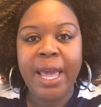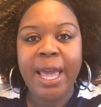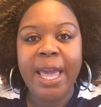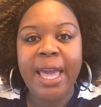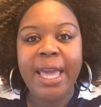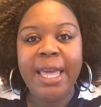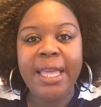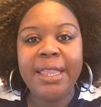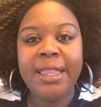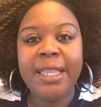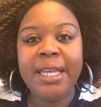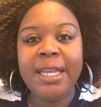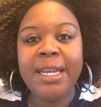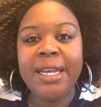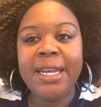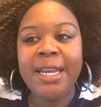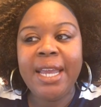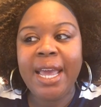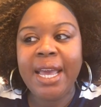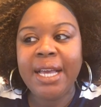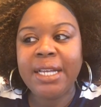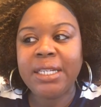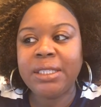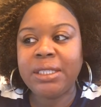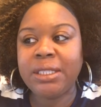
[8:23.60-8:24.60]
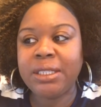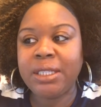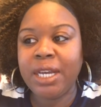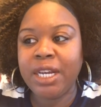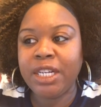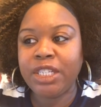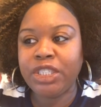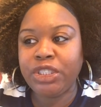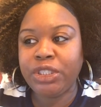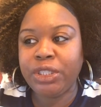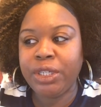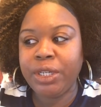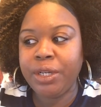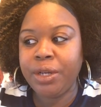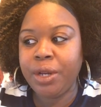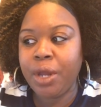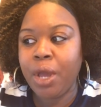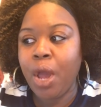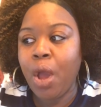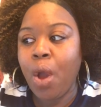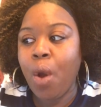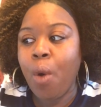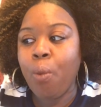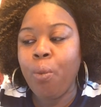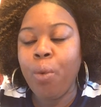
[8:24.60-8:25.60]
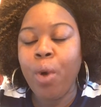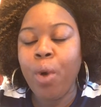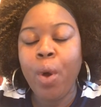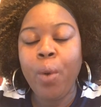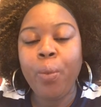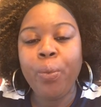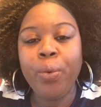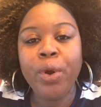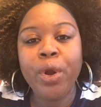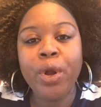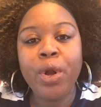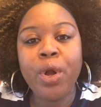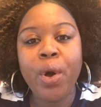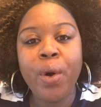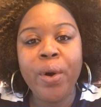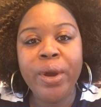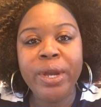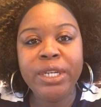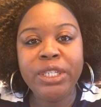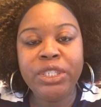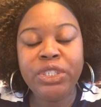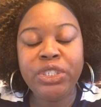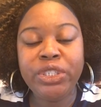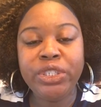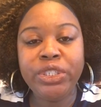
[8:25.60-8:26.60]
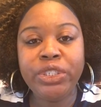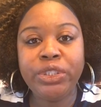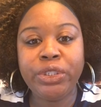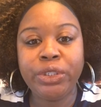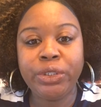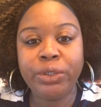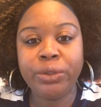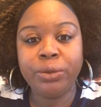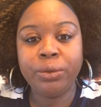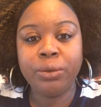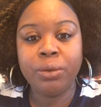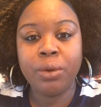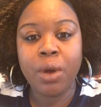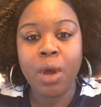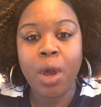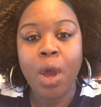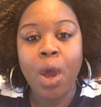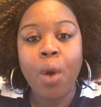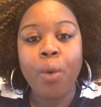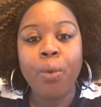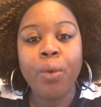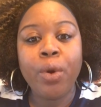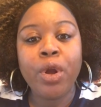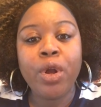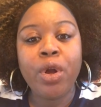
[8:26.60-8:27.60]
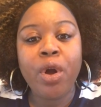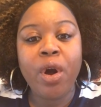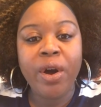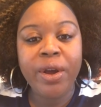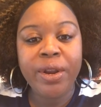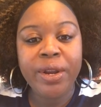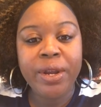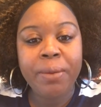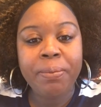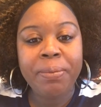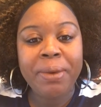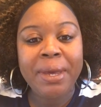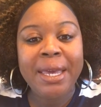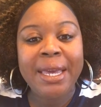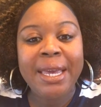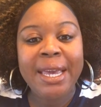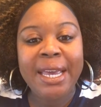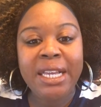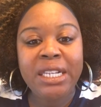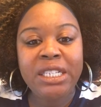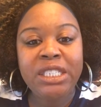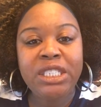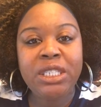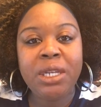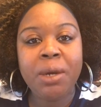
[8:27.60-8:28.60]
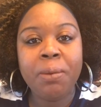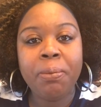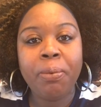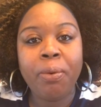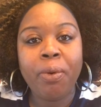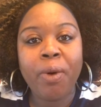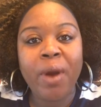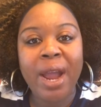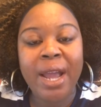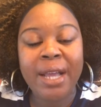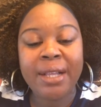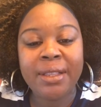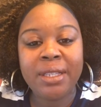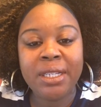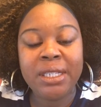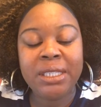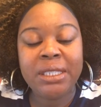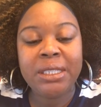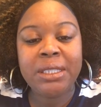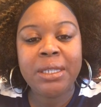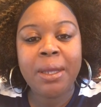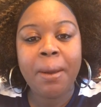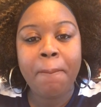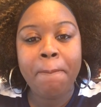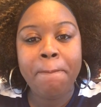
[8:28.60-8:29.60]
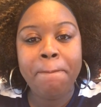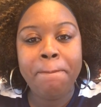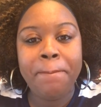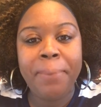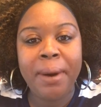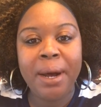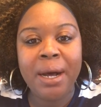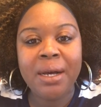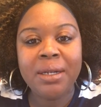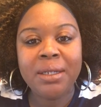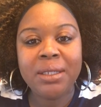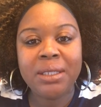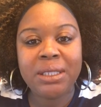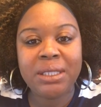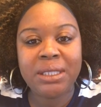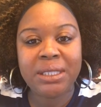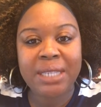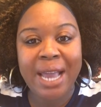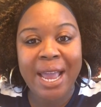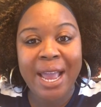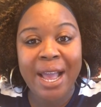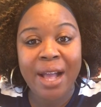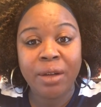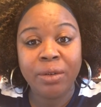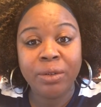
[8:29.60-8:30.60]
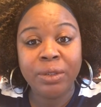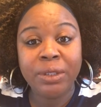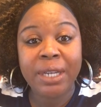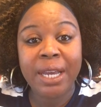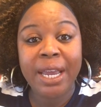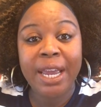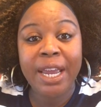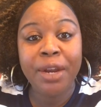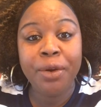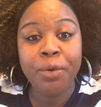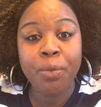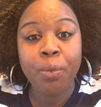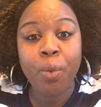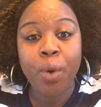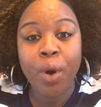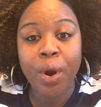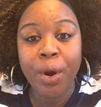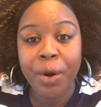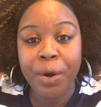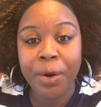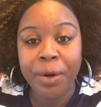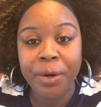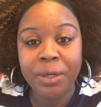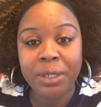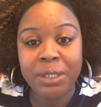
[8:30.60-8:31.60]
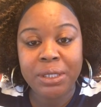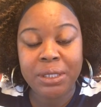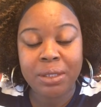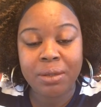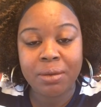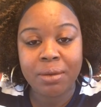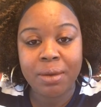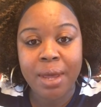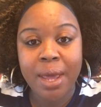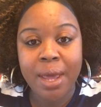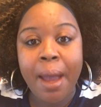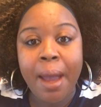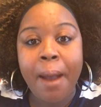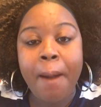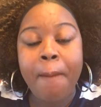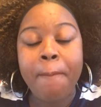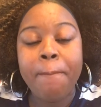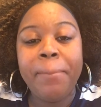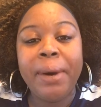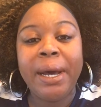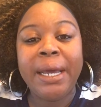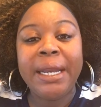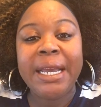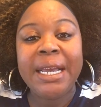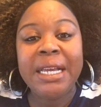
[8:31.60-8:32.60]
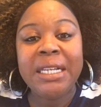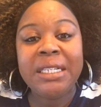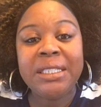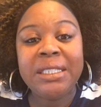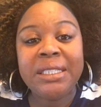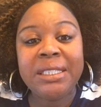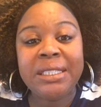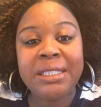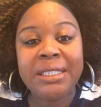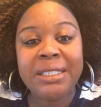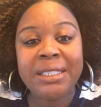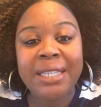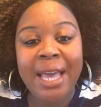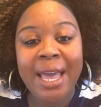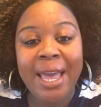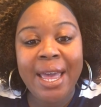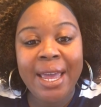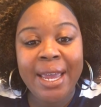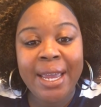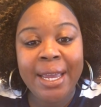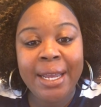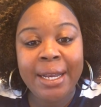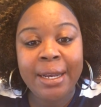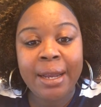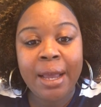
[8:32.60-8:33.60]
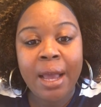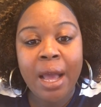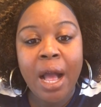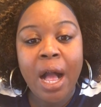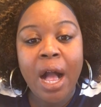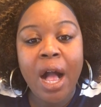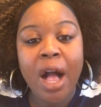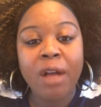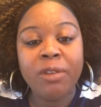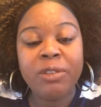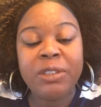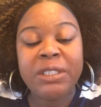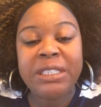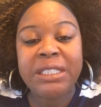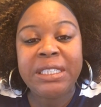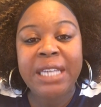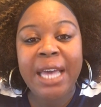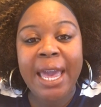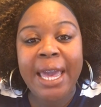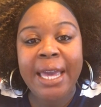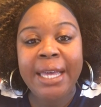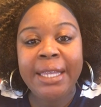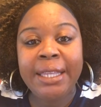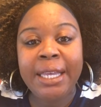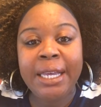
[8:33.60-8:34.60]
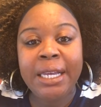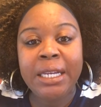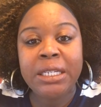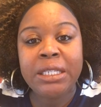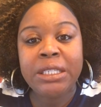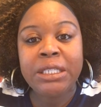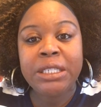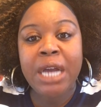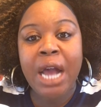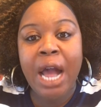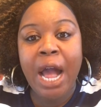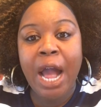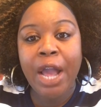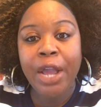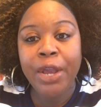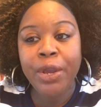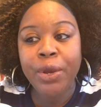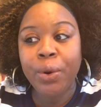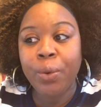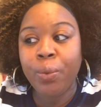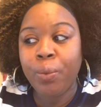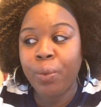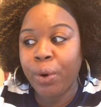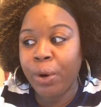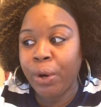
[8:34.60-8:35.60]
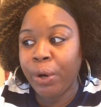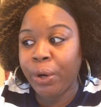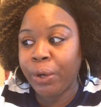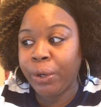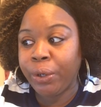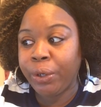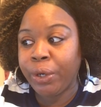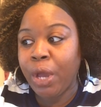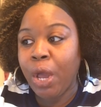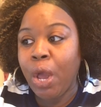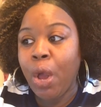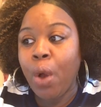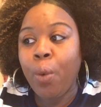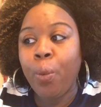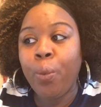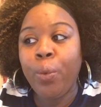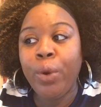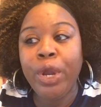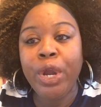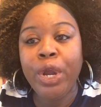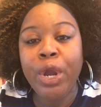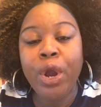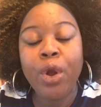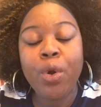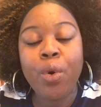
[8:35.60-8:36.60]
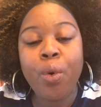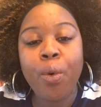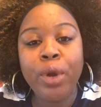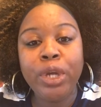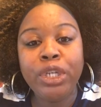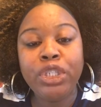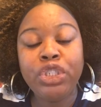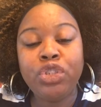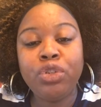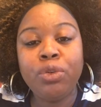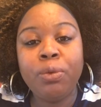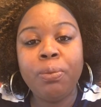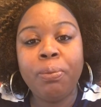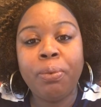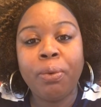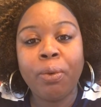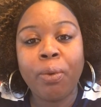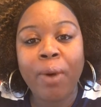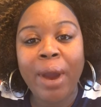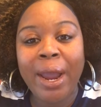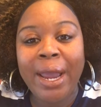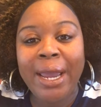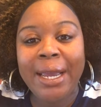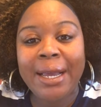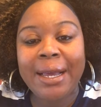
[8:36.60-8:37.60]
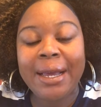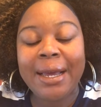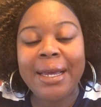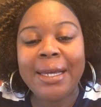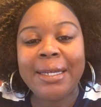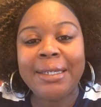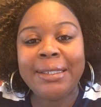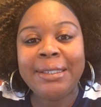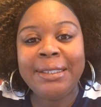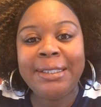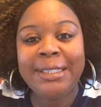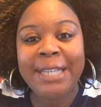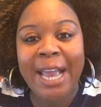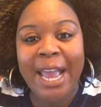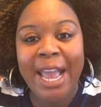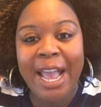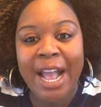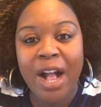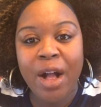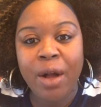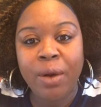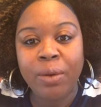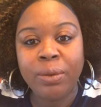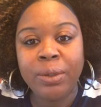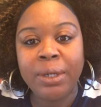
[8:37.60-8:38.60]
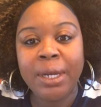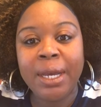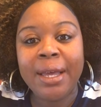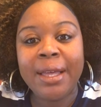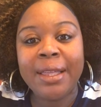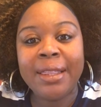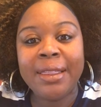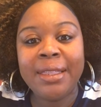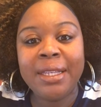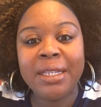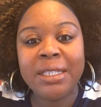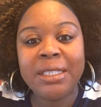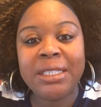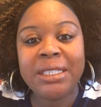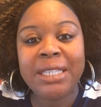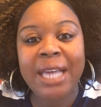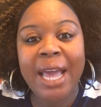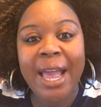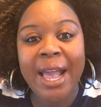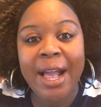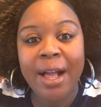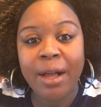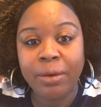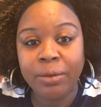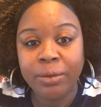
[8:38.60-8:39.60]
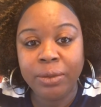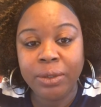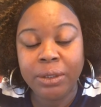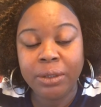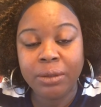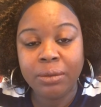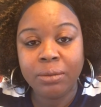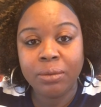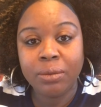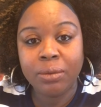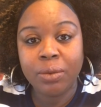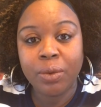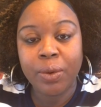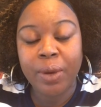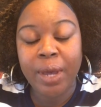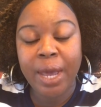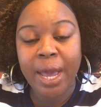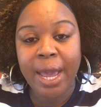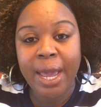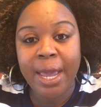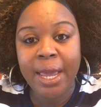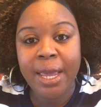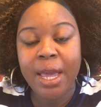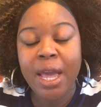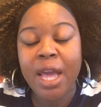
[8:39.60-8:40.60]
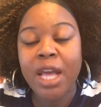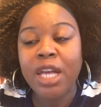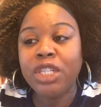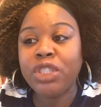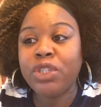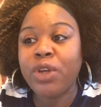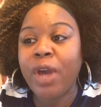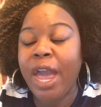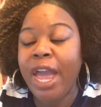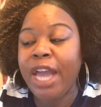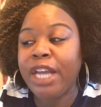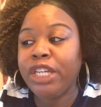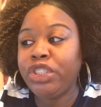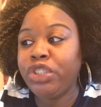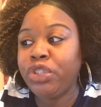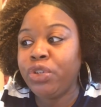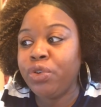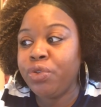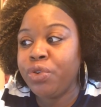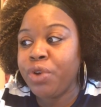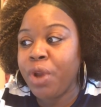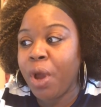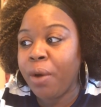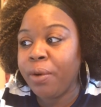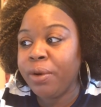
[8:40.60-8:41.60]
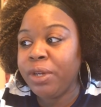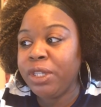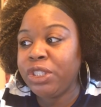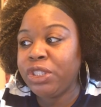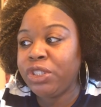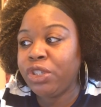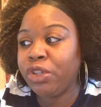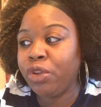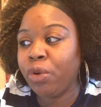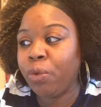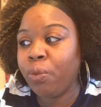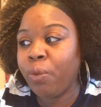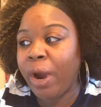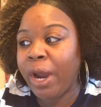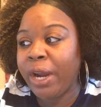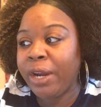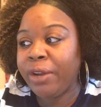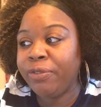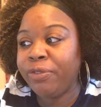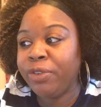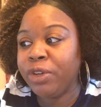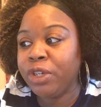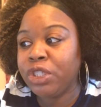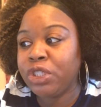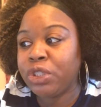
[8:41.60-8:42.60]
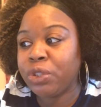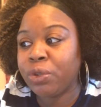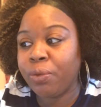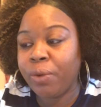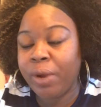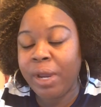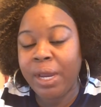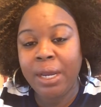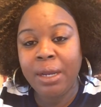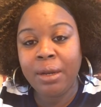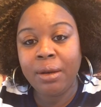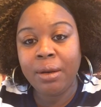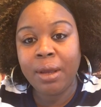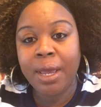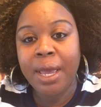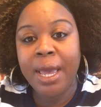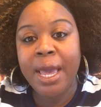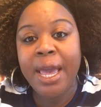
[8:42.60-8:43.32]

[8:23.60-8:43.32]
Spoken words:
In the next section, what we're going to do, we're going to begin to practice the B sound in words. But instead of saying the entire word, we are going to break down the sound. Okay? So as you notice to the right of your screen,